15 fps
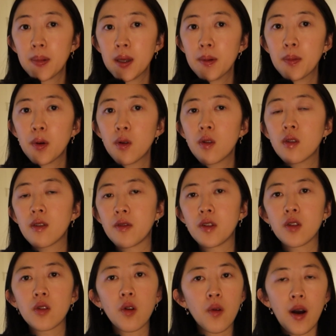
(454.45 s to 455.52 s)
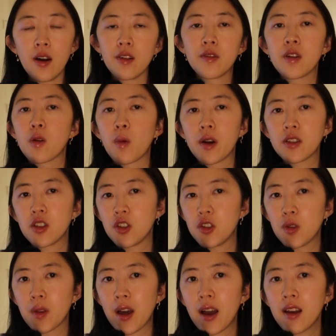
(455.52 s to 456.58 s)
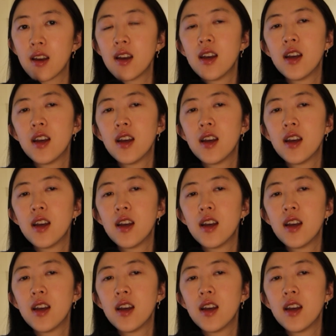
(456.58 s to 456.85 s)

people if you go out of your way to do that,